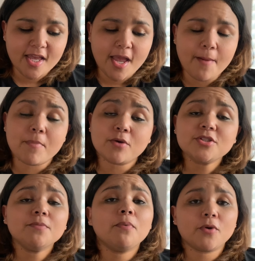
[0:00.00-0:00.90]
Most
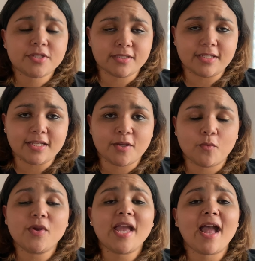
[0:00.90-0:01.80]
importantly,
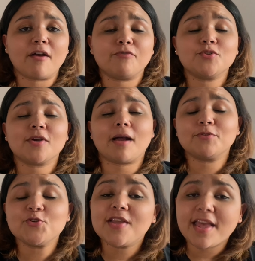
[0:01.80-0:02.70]
we have to come
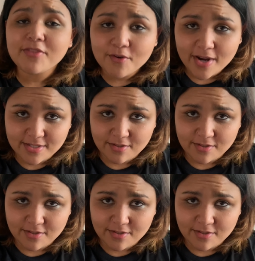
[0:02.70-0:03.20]
together as a